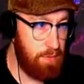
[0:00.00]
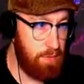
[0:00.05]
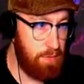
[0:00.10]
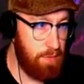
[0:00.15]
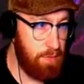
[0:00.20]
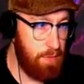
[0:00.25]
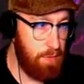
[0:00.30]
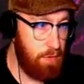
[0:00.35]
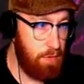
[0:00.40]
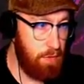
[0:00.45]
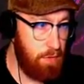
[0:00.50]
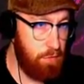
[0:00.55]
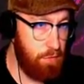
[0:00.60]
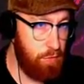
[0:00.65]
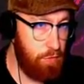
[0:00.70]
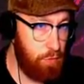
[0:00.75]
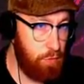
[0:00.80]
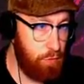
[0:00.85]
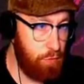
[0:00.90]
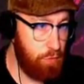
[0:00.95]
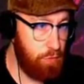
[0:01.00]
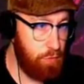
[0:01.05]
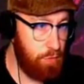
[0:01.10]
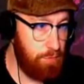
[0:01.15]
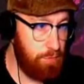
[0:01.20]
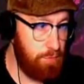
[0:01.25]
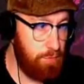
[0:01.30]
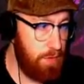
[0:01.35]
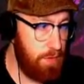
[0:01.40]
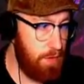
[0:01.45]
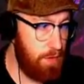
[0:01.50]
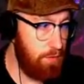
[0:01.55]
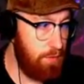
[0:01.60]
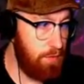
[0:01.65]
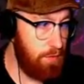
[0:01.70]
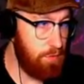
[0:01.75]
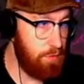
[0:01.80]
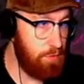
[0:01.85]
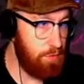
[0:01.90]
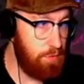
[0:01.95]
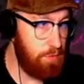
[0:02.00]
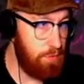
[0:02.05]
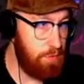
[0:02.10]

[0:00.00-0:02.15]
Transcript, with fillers: the color tones of the areas.